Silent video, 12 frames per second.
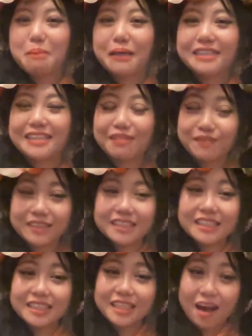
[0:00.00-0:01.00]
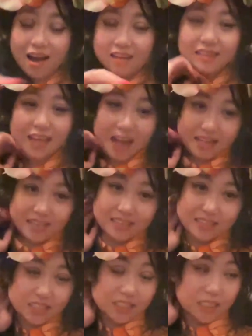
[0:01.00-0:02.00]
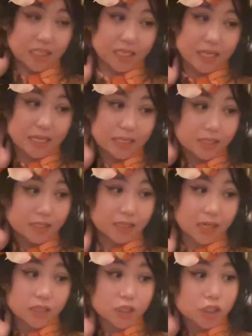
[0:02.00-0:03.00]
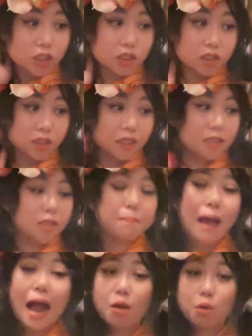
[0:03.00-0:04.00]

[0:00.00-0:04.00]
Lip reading: But definitely the online edition is such a such a